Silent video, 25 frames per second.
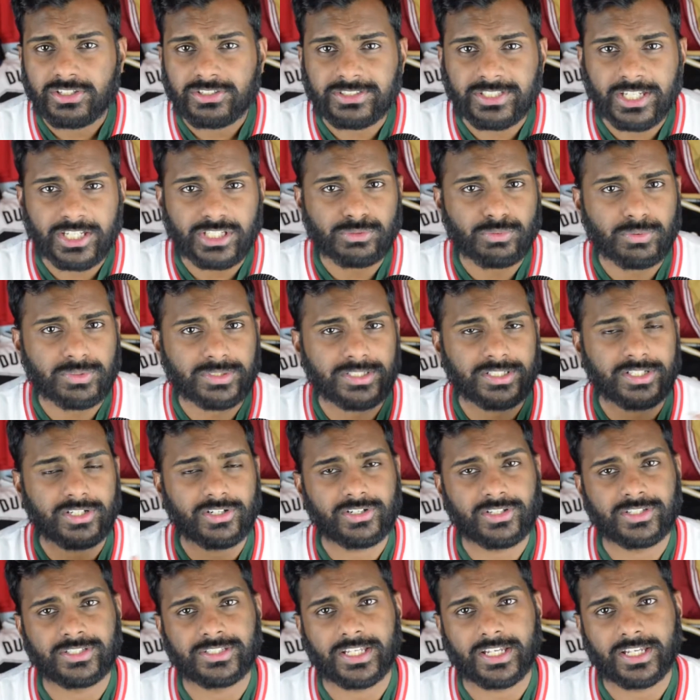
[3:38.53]
just wasn't there
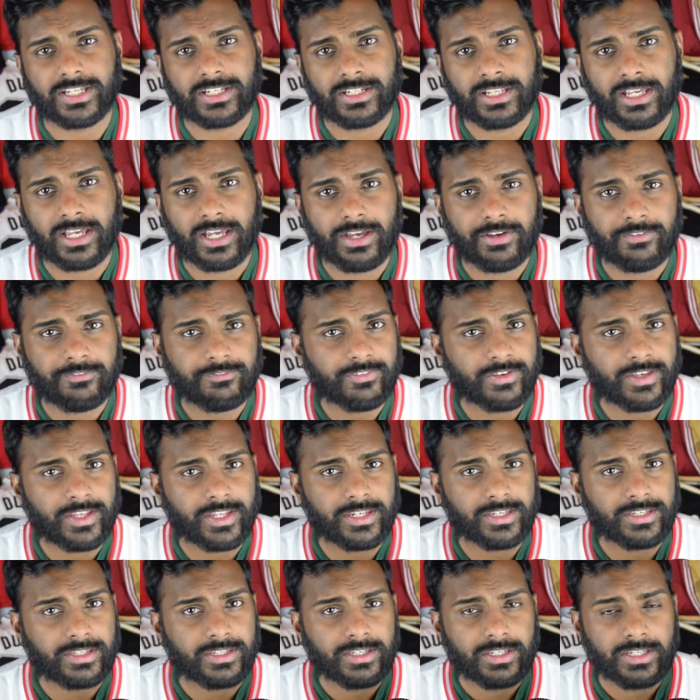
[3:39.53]
in the second half,
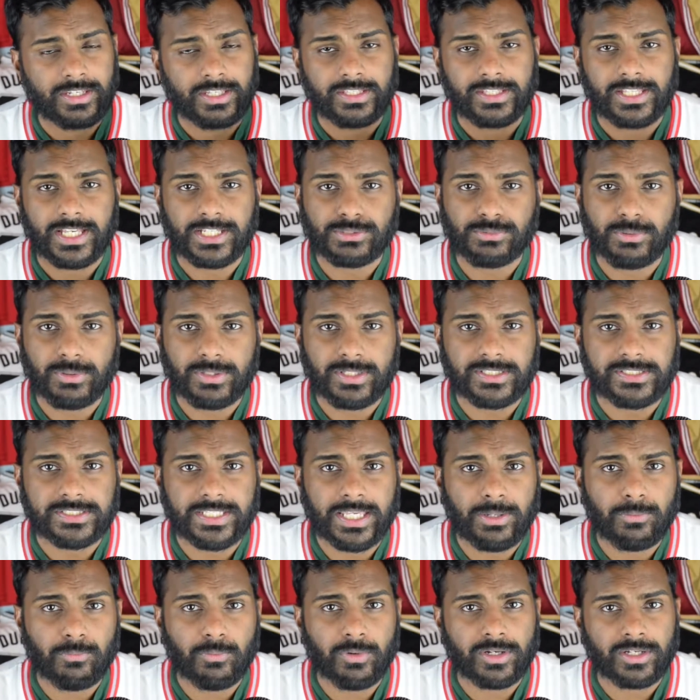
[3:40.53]
and that's why this
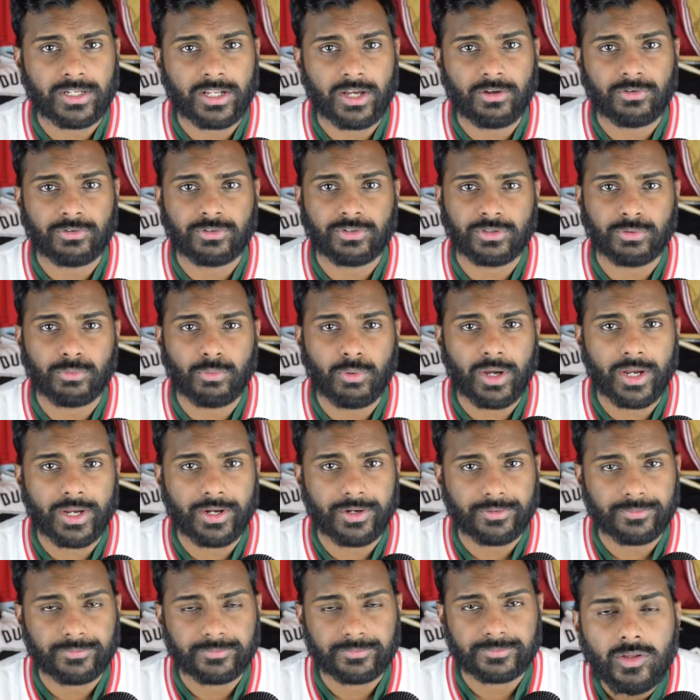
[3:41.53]
game went down to the
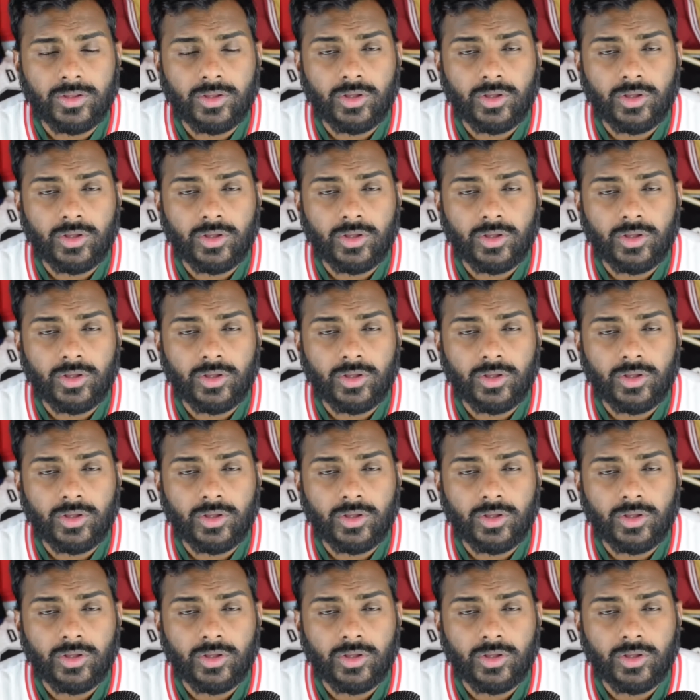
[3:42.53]
wire.